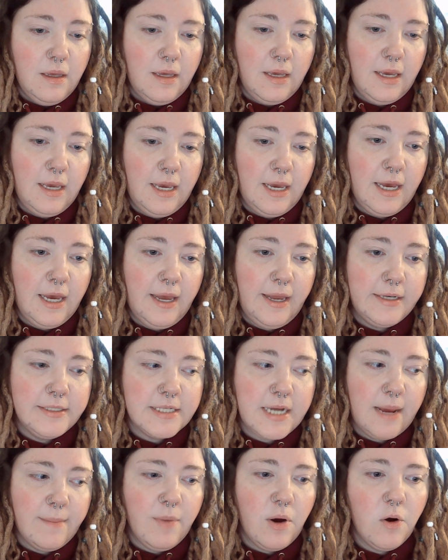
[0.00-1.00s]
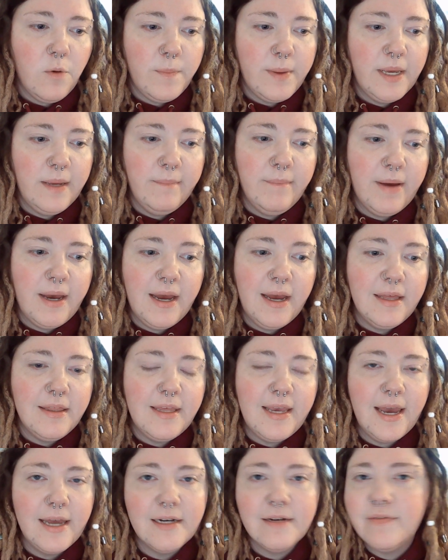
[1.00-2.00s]
And I'm hoping by
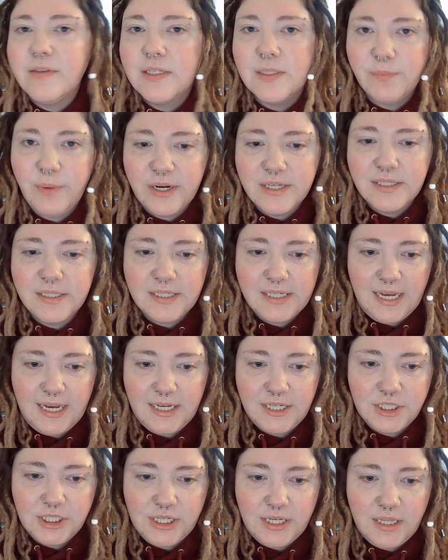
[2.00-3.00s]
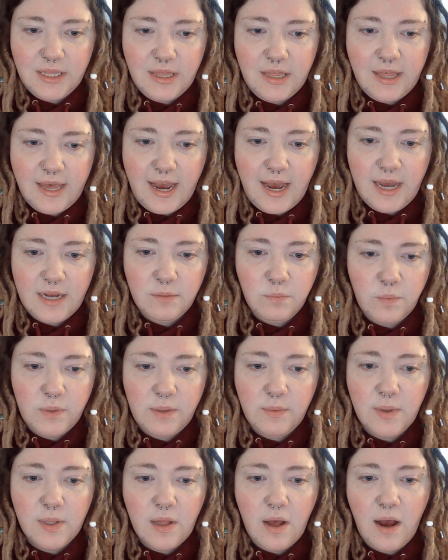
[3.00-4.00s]
the end of this presentation that we
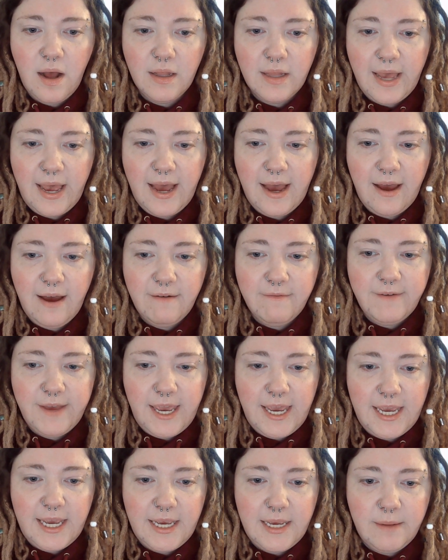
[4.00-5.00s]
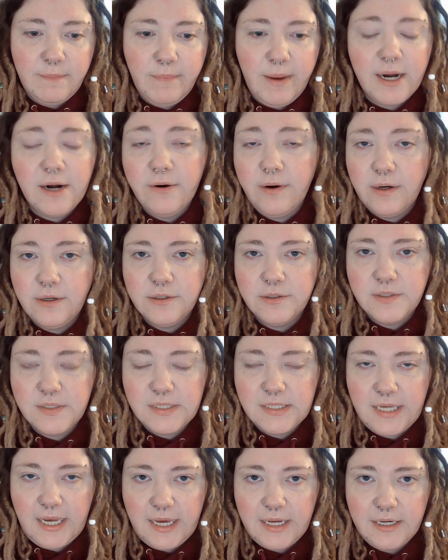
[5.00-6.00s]
will all have a better
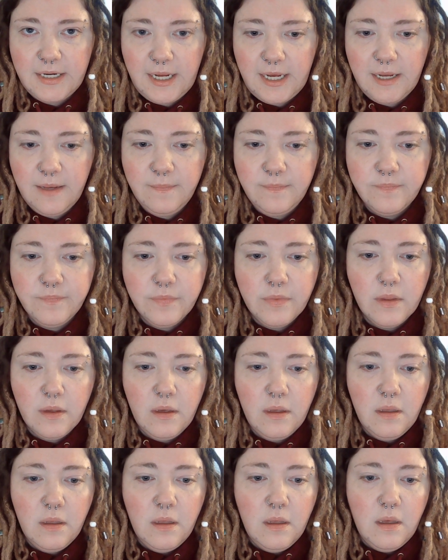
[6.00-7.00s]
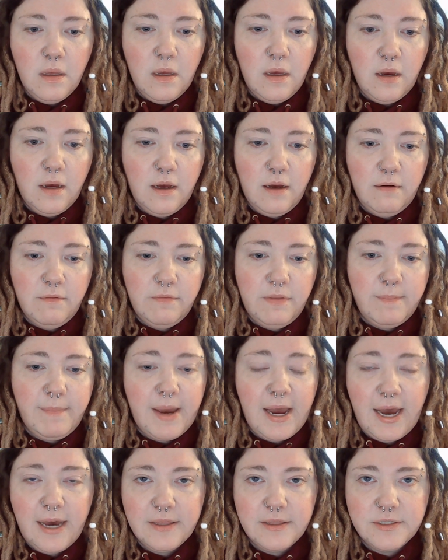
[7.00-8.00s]
understanding of the
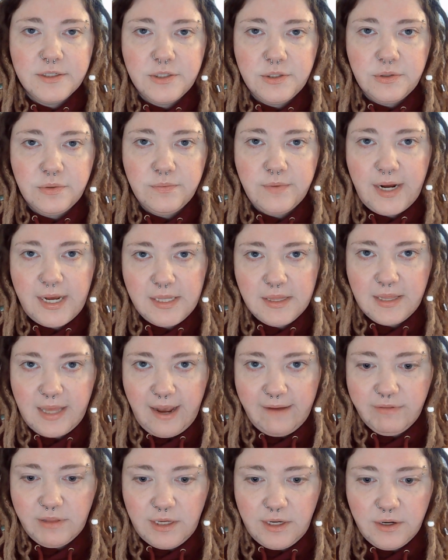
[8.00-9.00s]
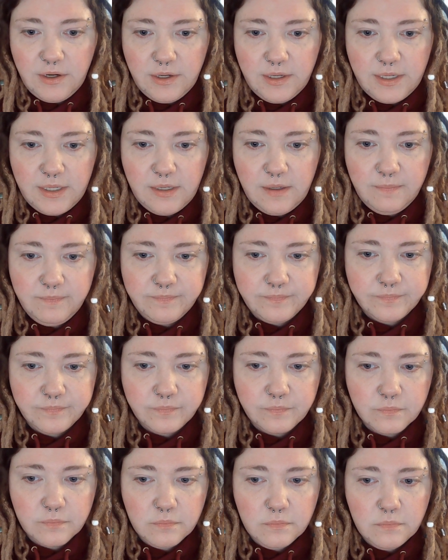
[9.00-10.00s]
path to right livelihood,
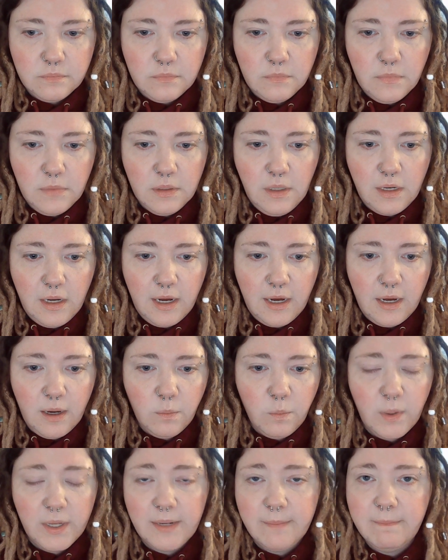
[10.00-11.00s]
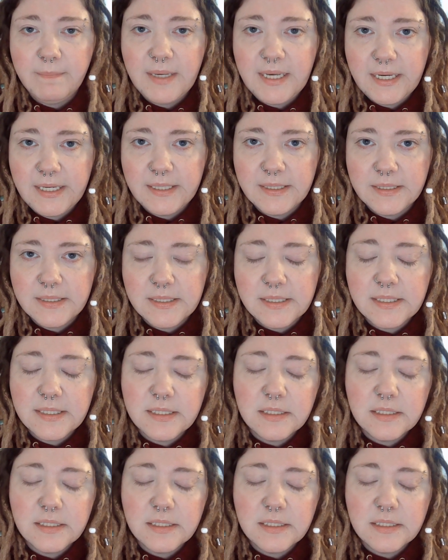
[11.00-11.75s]
what it means,